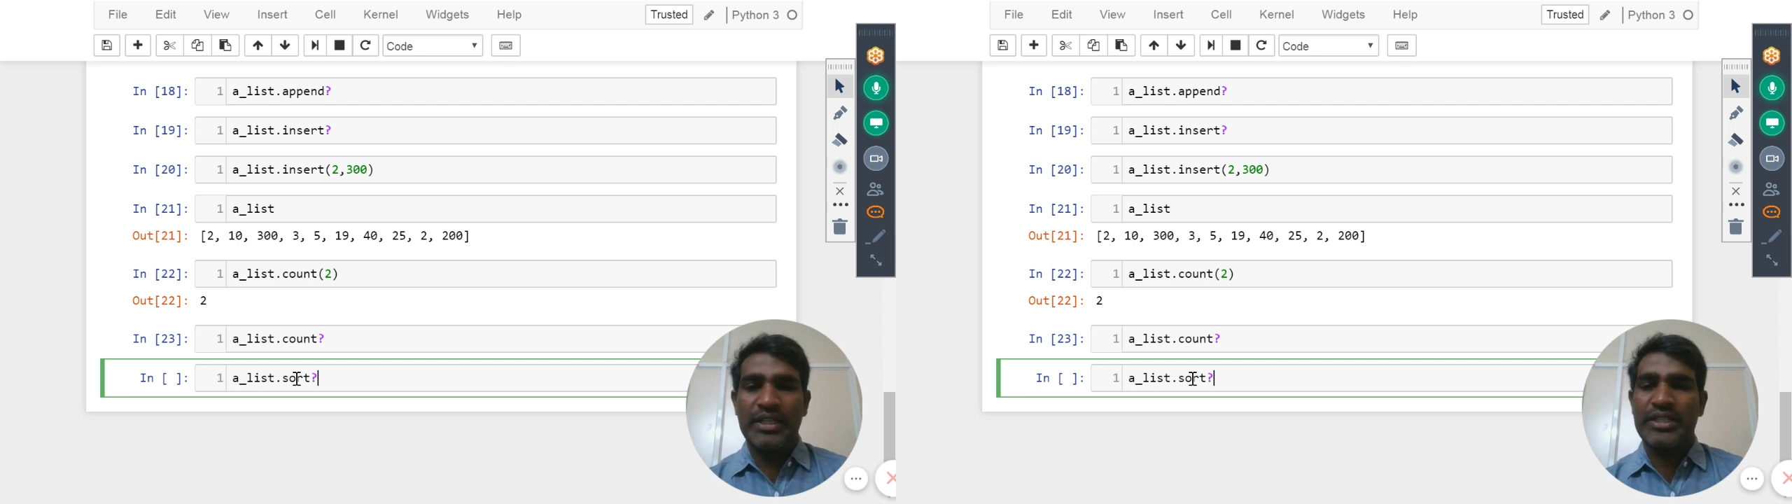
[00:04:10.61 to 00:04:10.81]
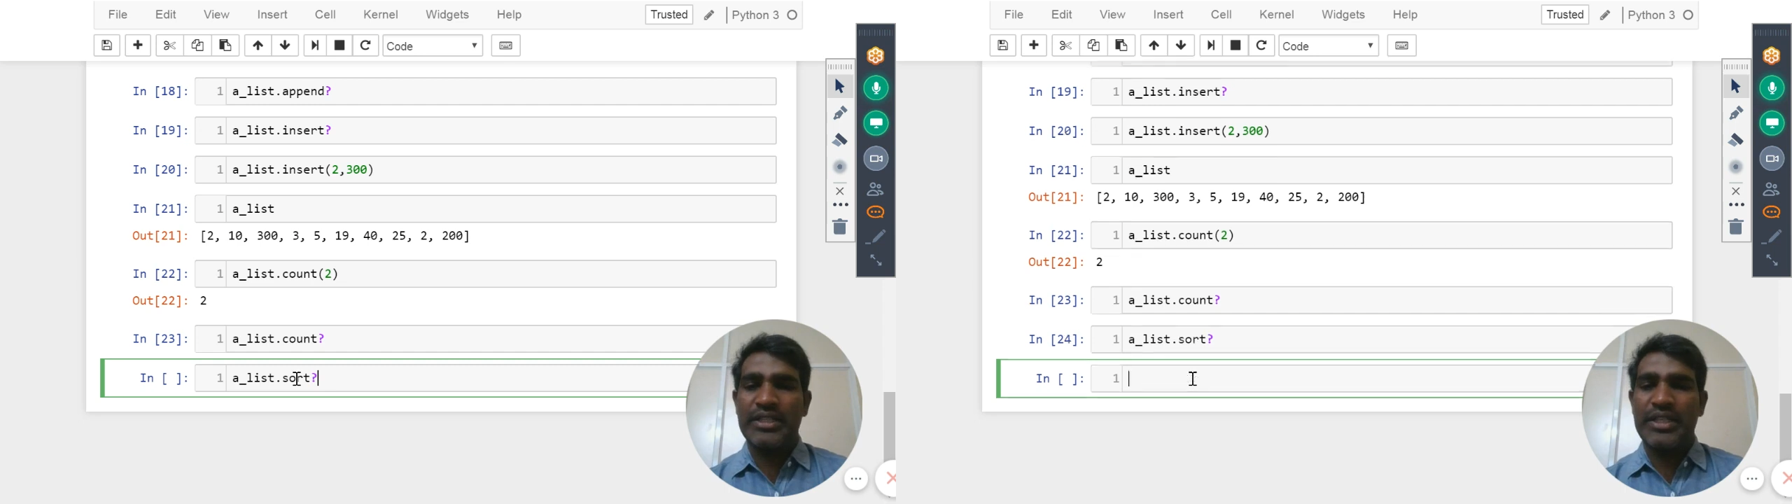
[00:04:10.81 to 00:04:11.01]

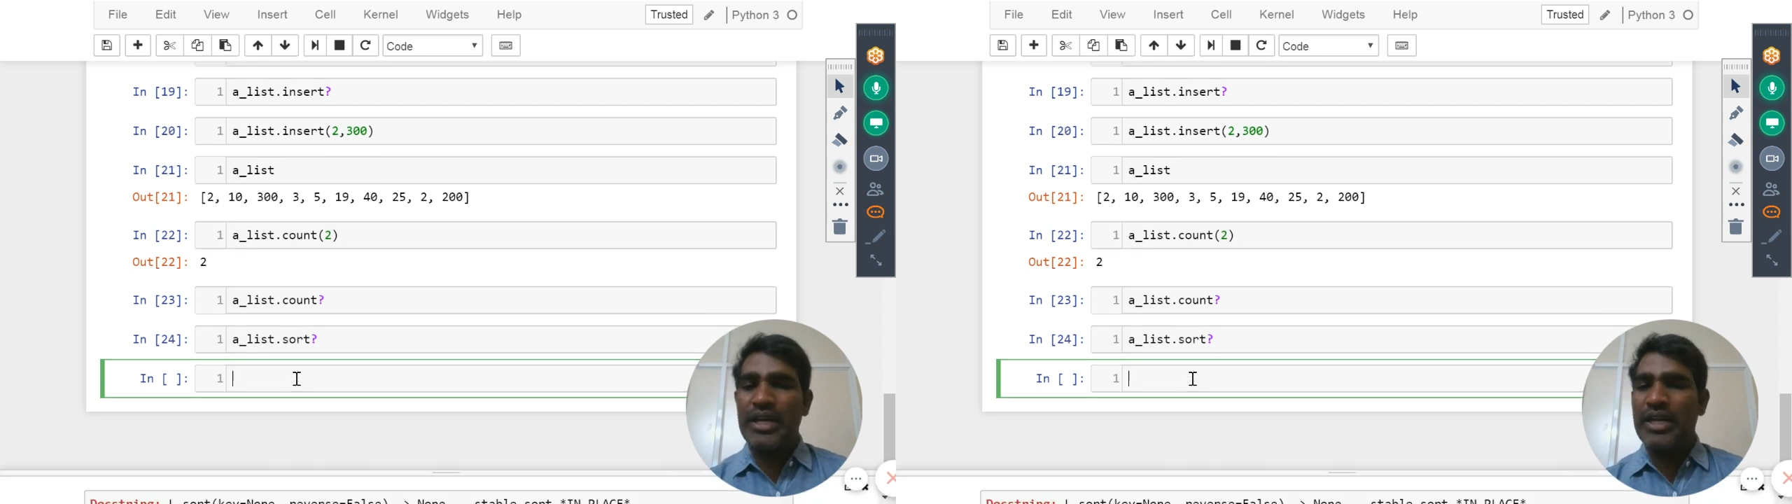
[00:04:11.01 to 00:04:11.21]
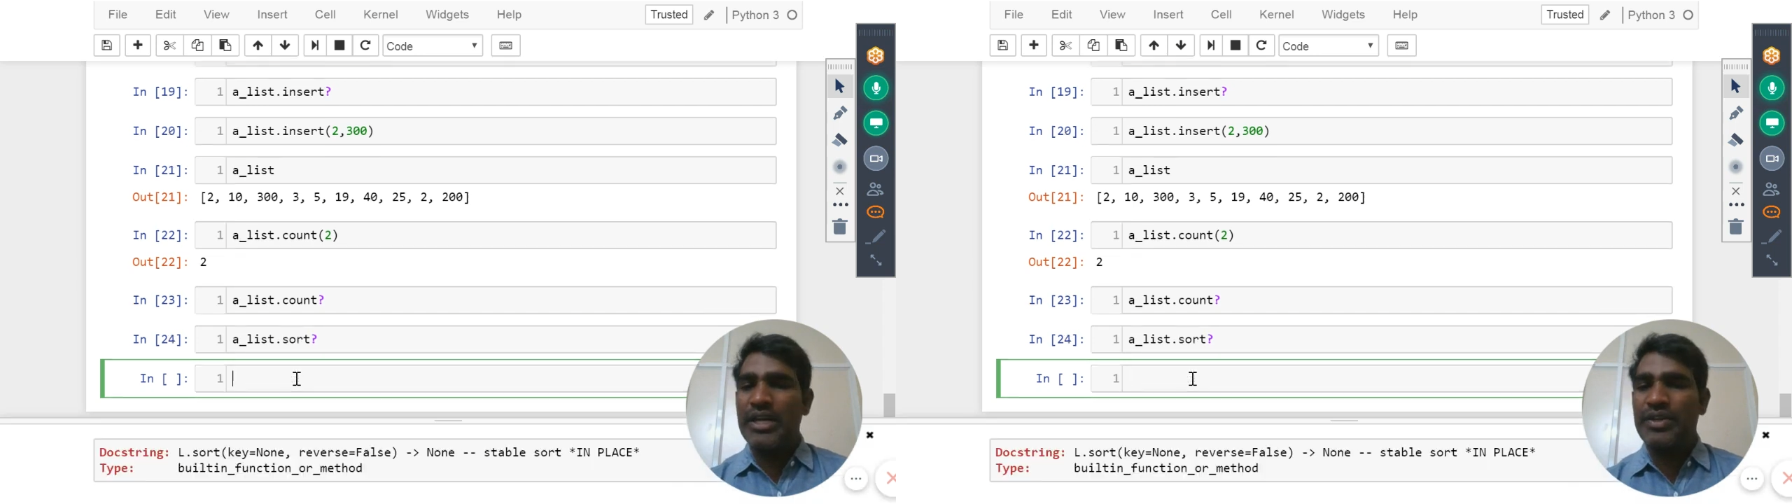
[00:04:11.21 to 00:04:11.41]
The
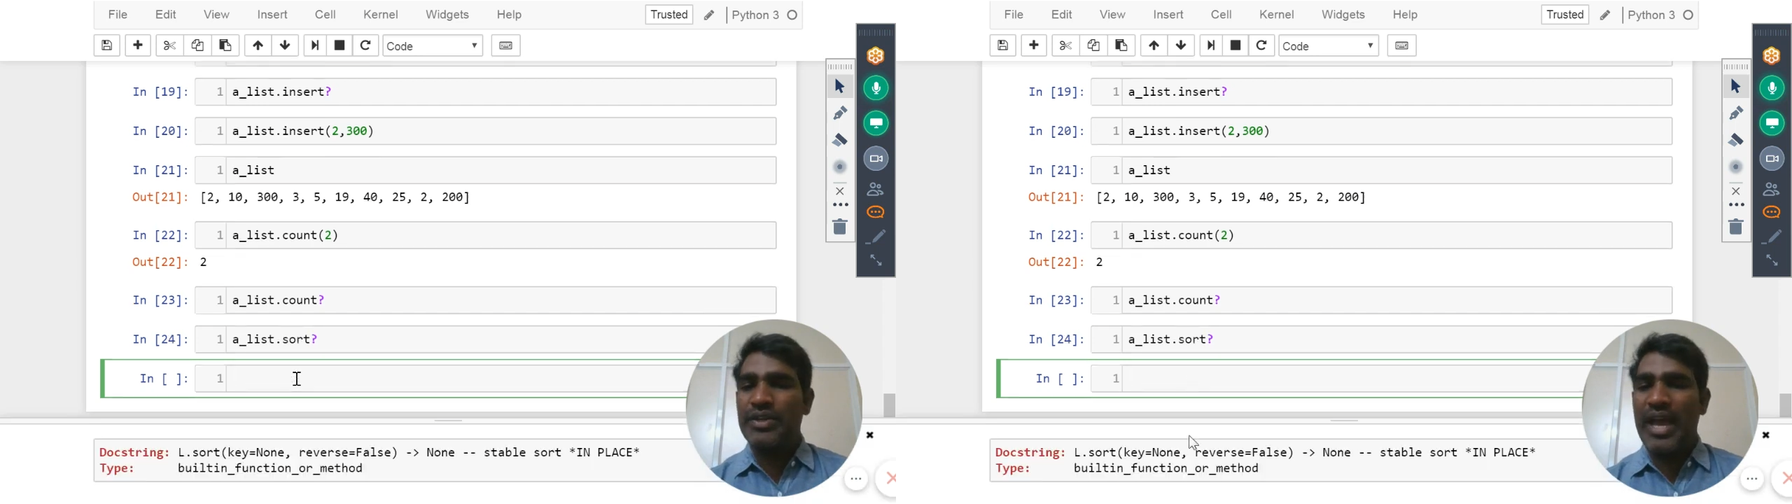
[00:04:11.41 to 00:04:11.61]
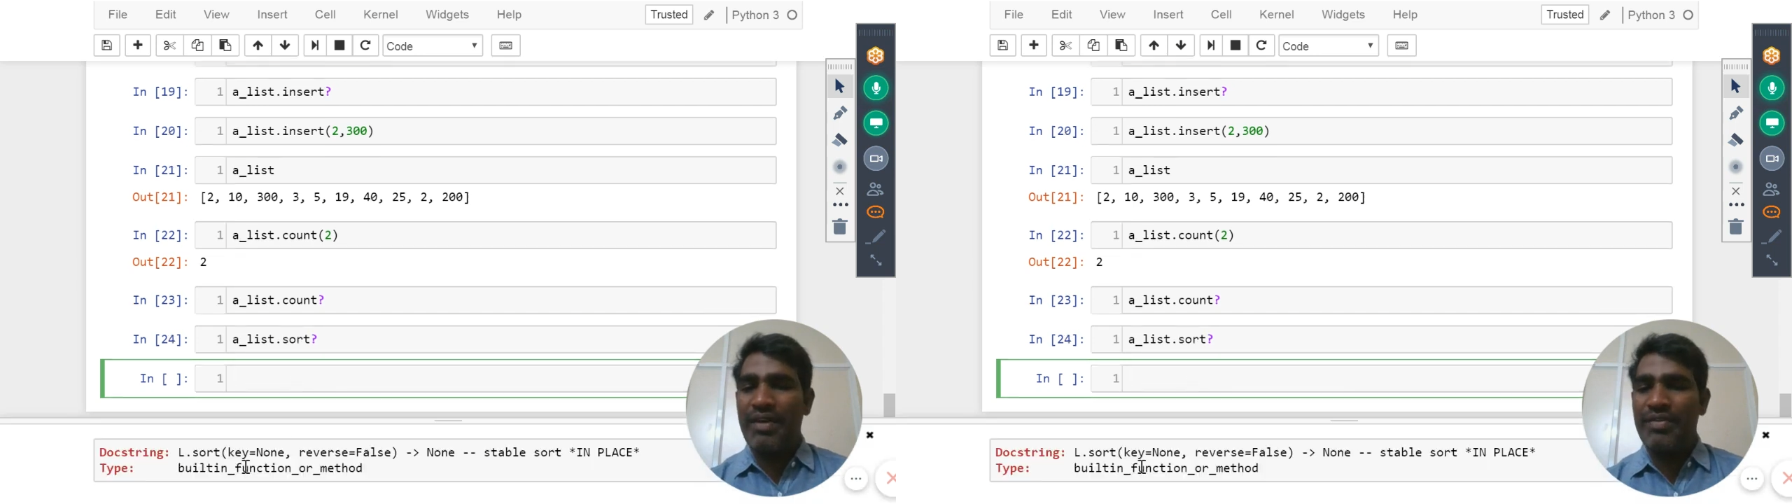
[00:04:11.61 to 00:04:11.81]
sort
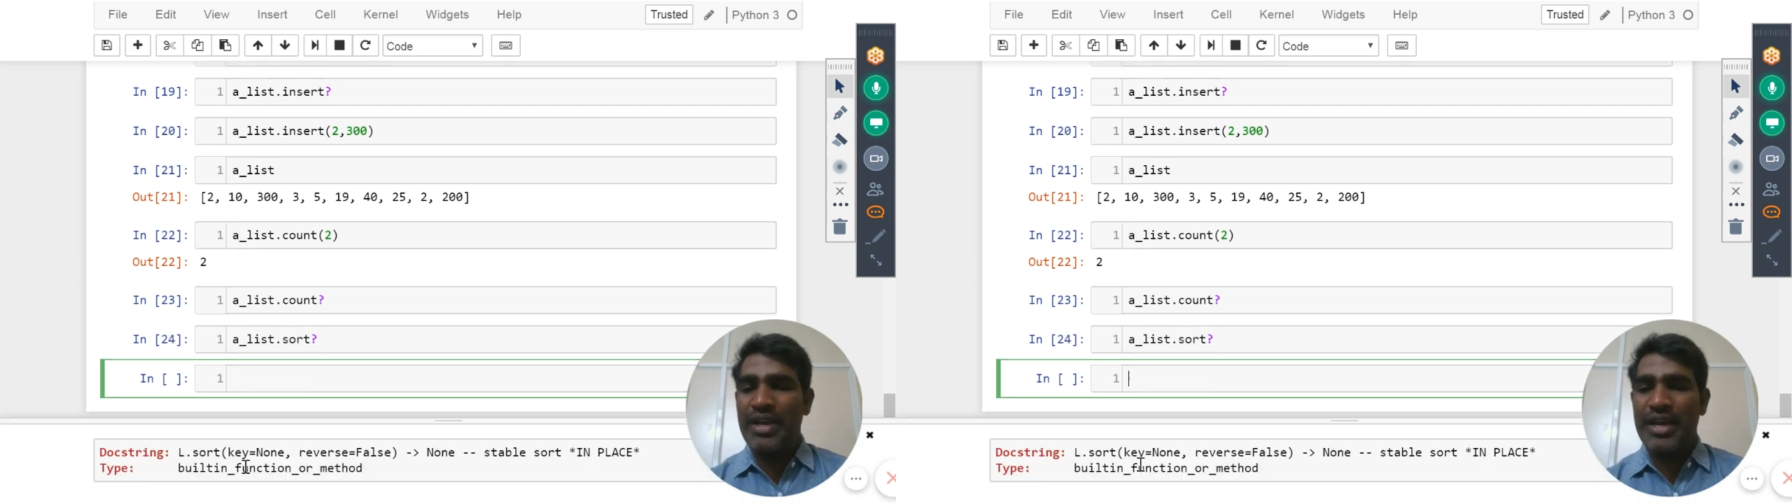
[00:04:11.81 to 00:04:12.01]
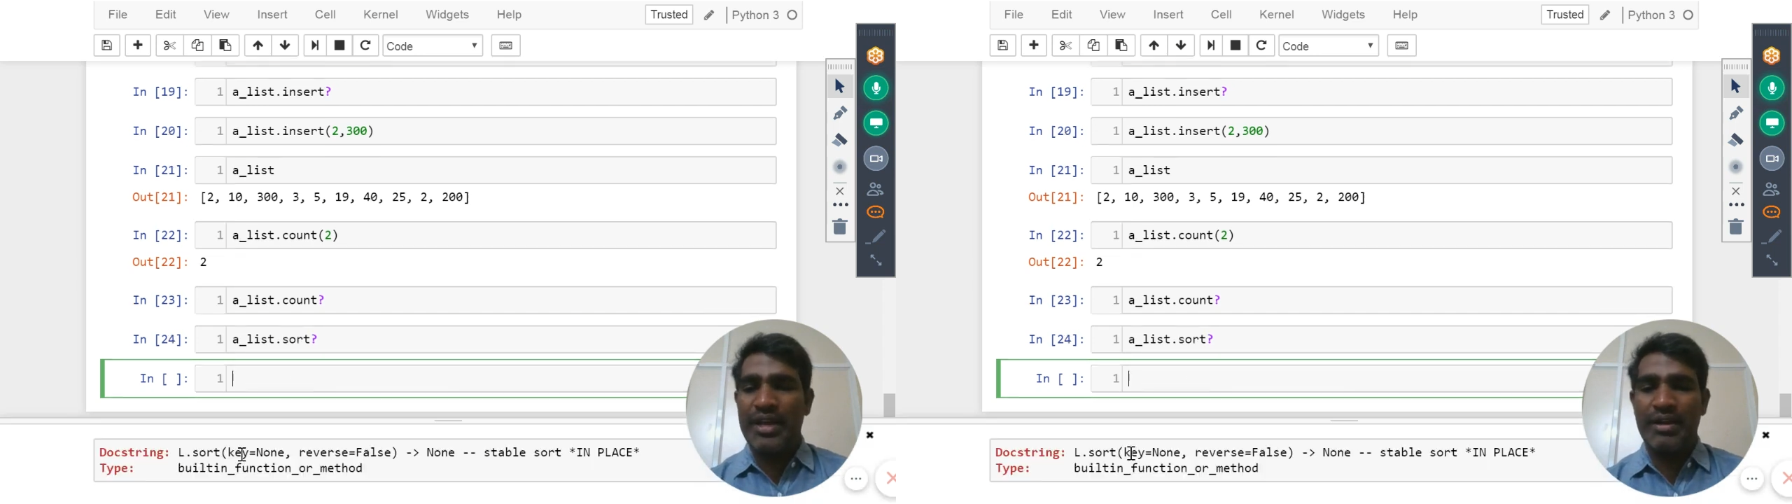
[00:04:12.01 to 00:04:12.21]
also have
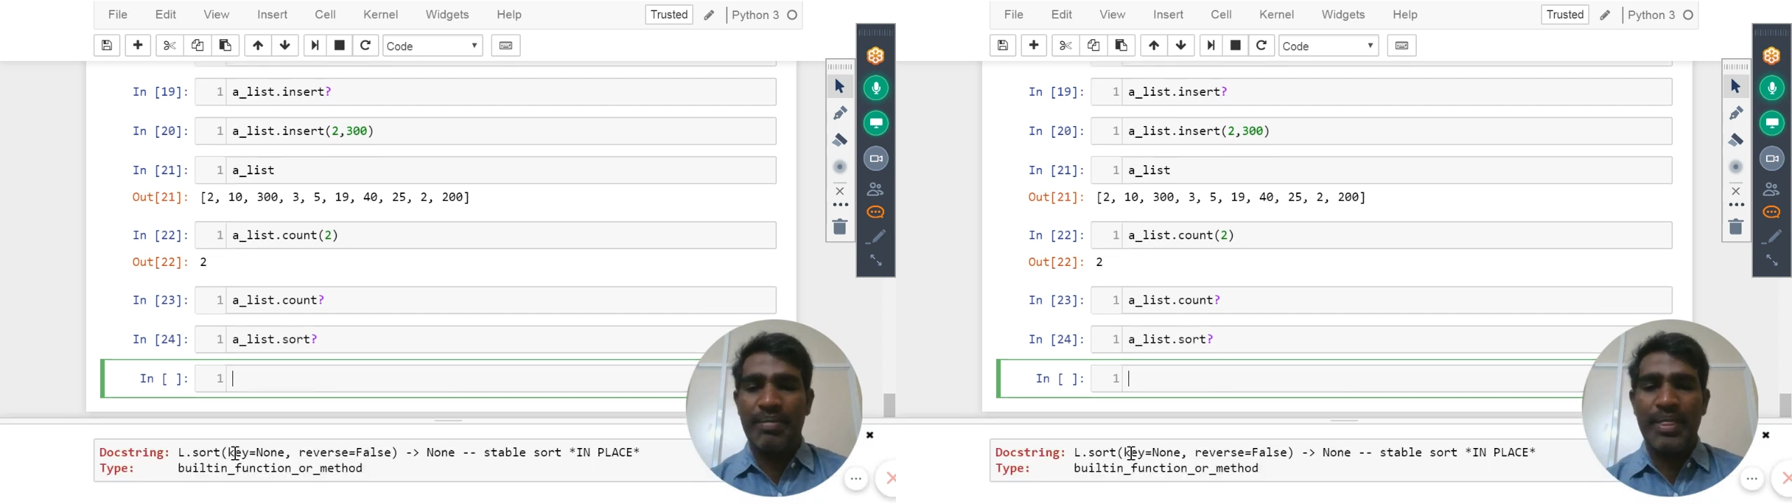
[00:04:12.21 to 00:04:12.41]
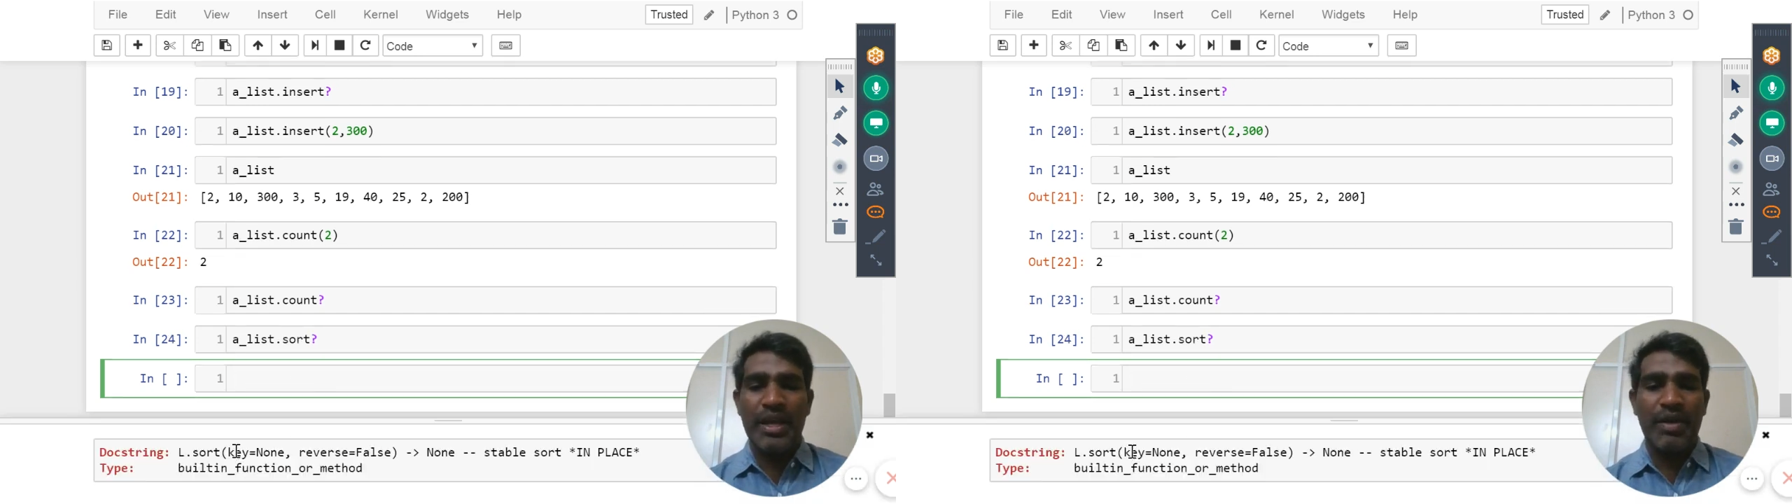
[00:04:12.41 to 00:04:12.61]

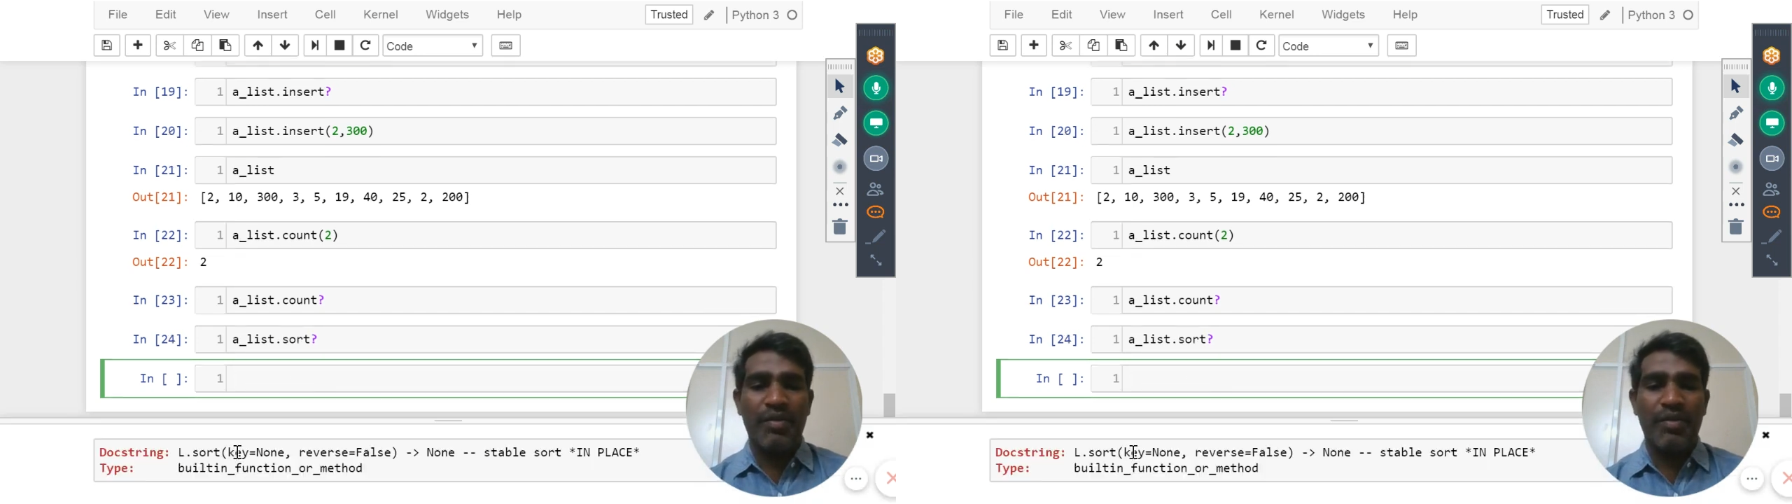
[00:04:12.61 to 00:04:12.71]
here